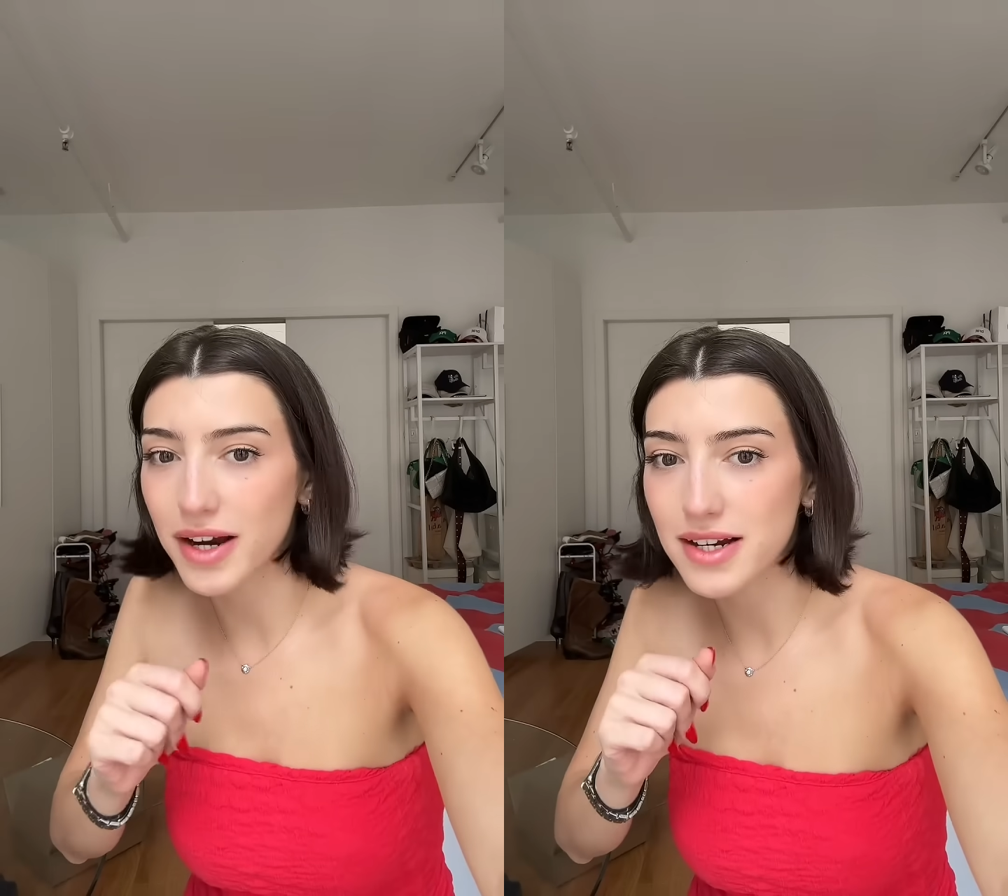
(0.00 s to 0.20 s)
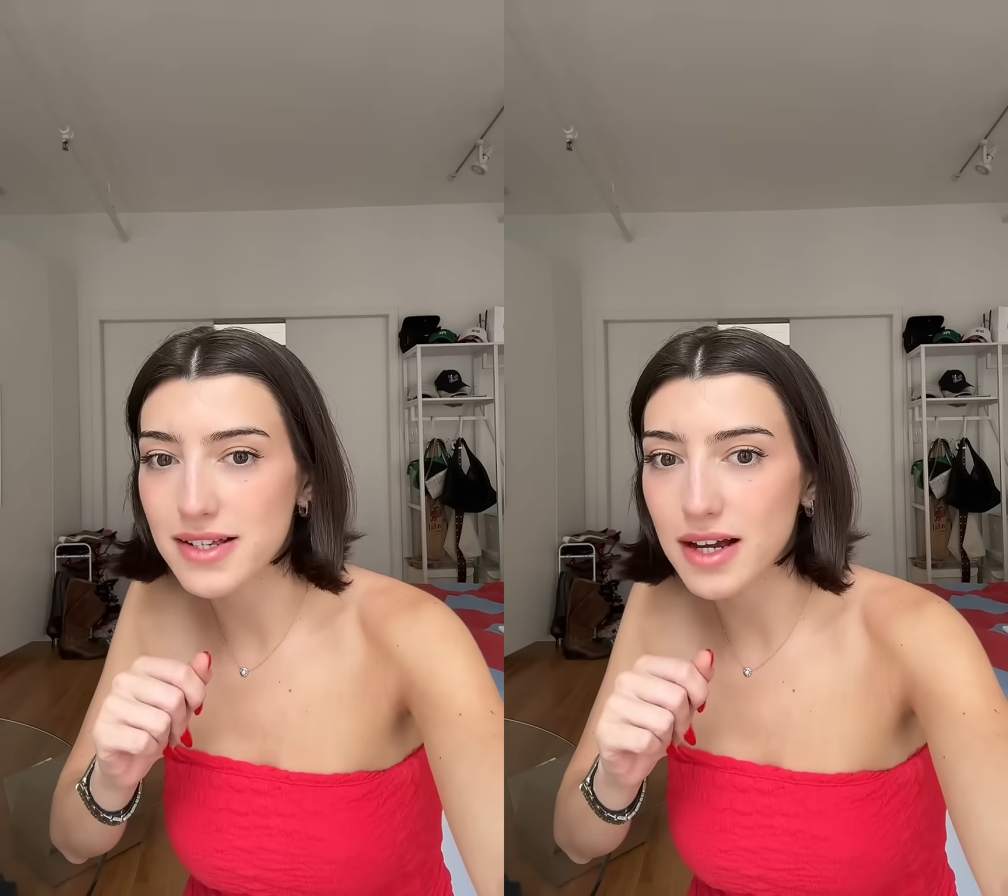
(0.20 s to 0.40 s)

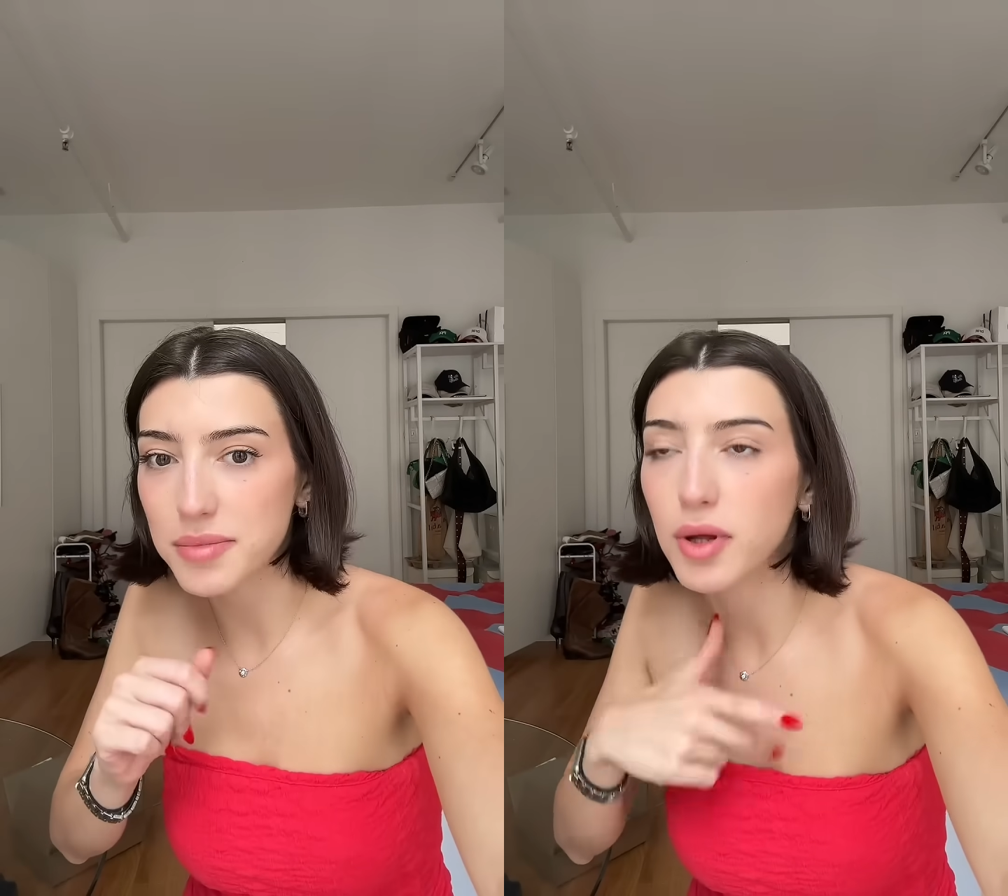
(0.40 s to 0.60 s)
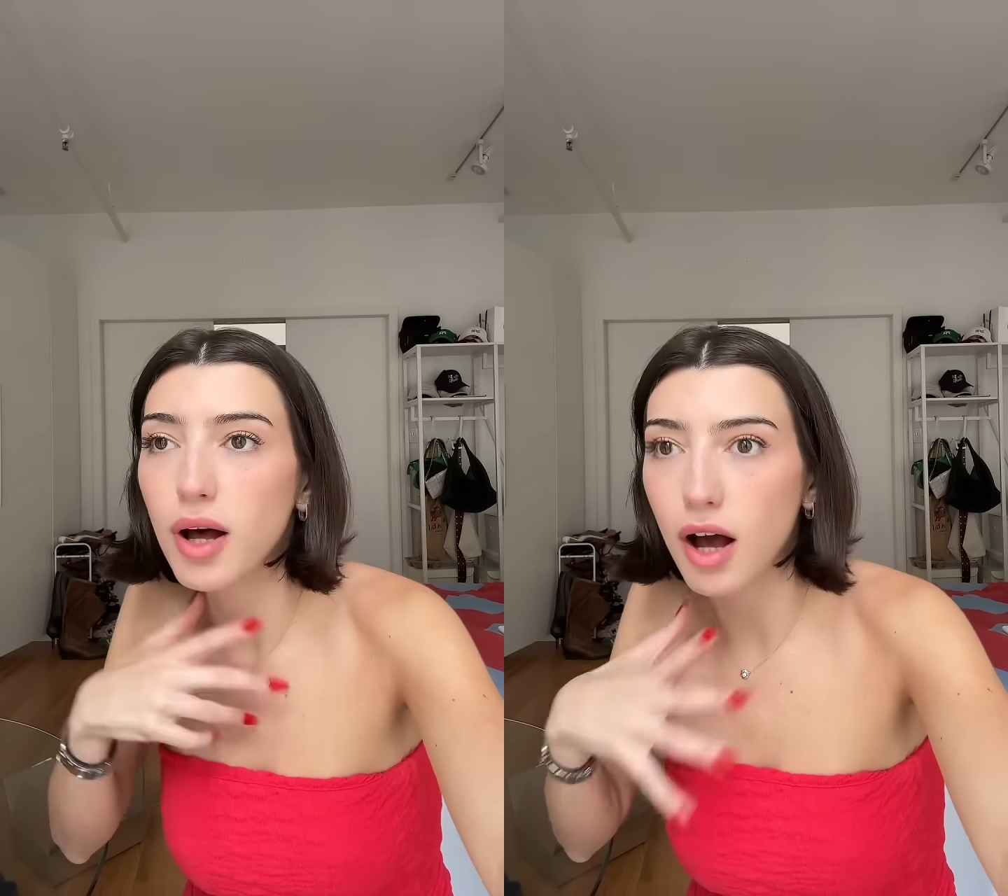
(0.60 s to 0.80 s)

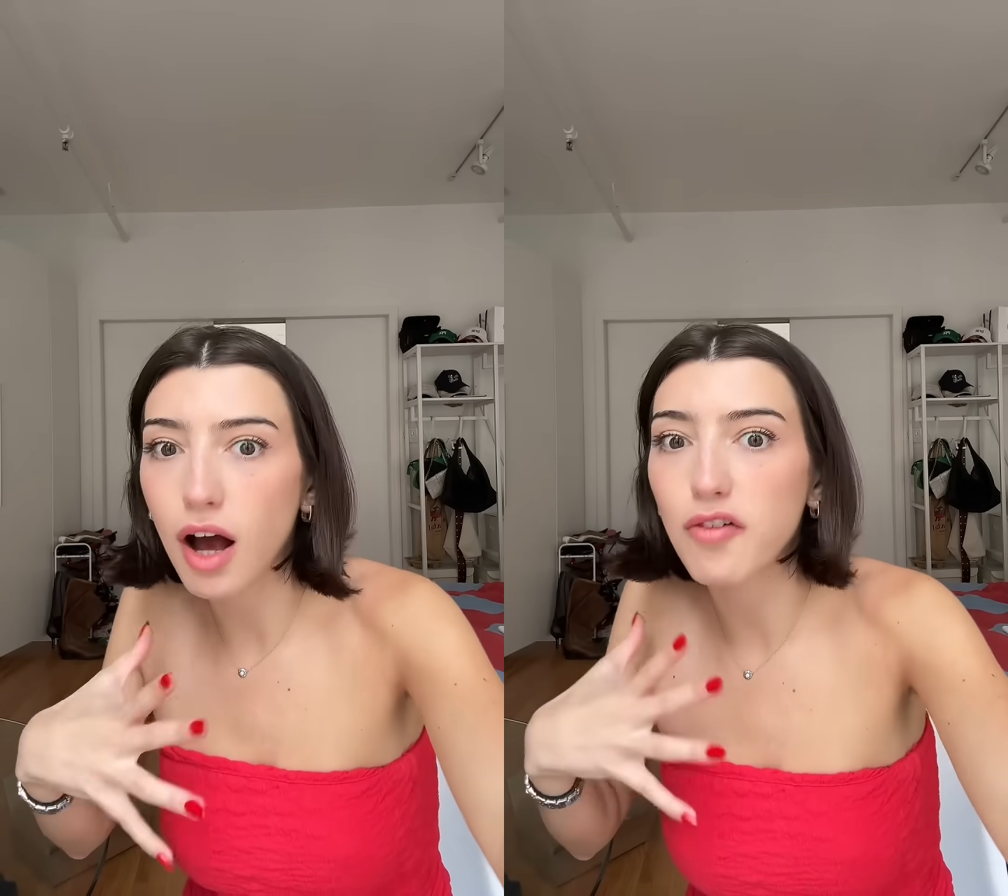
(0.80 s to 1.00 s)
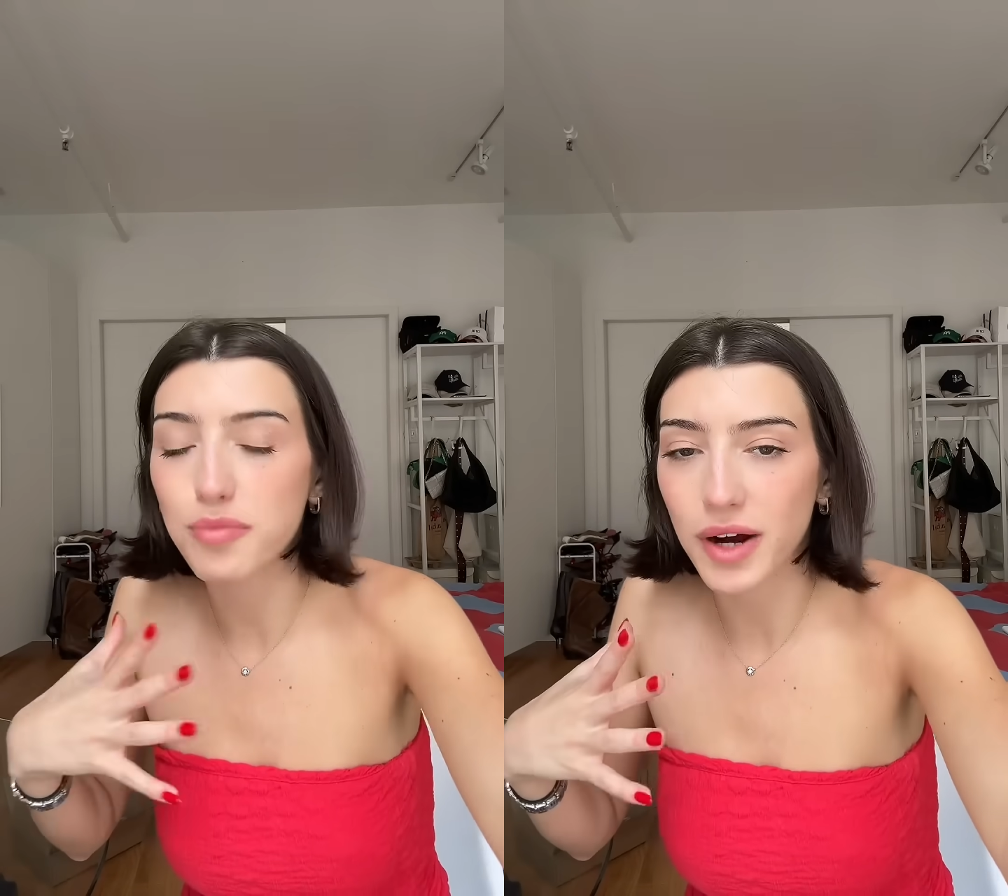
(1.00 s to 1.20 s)
example
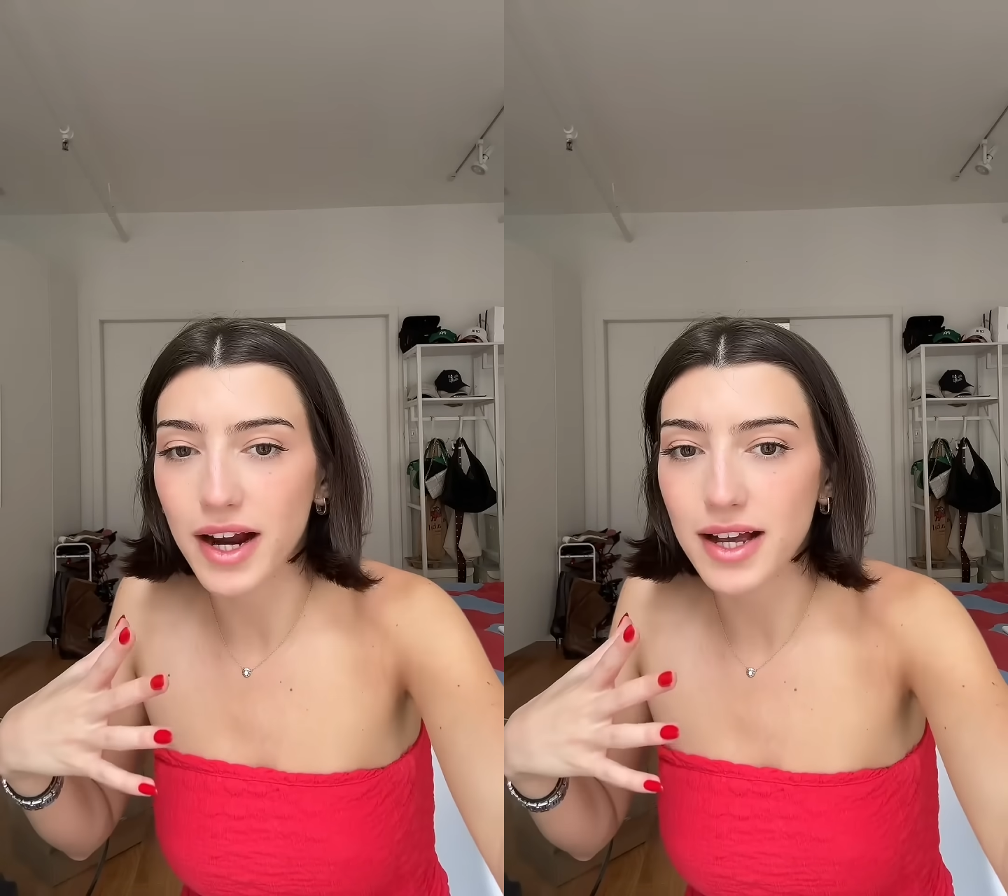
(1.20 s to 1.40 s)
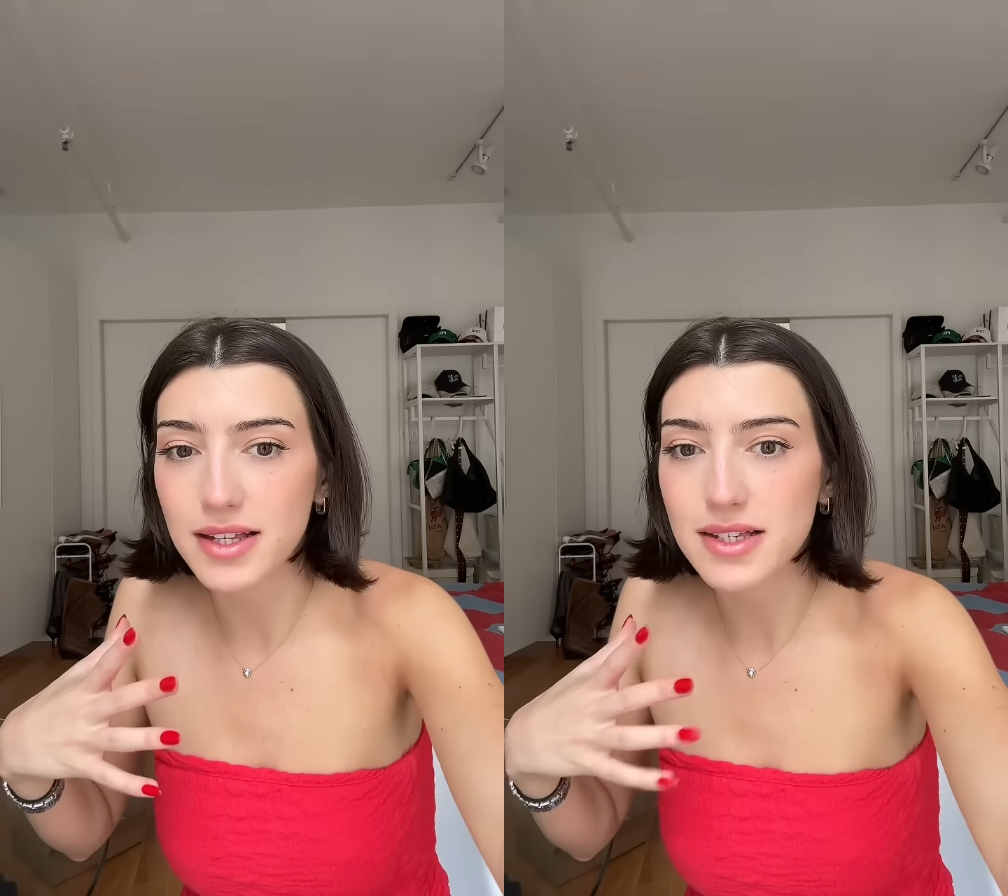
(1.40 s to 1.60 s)
of
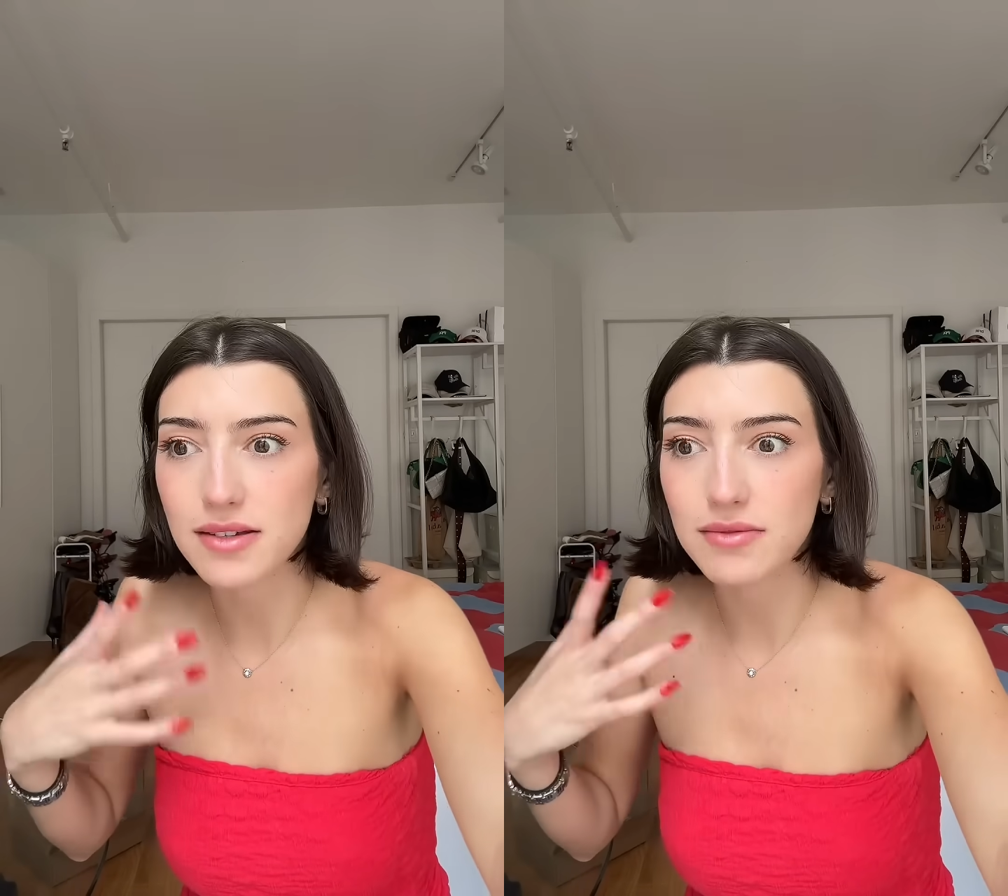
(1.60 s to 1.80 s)
brands